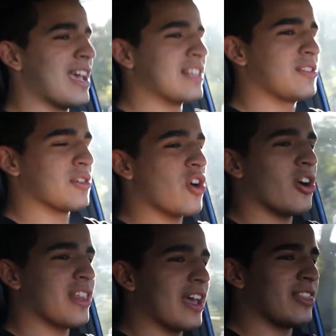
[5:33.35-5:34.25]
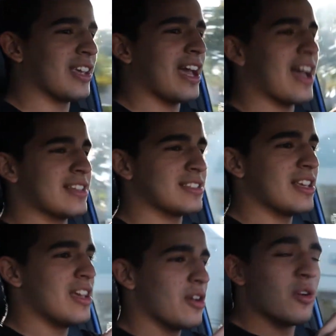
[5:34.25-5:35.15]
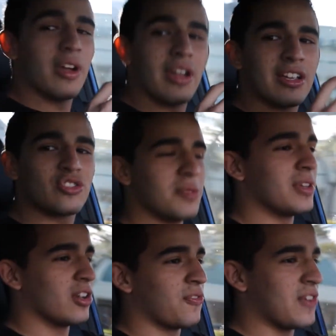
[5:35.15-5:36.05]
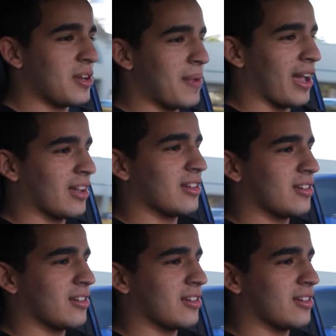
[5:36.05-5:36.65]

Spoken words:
It's a car that I think has extremely good feedback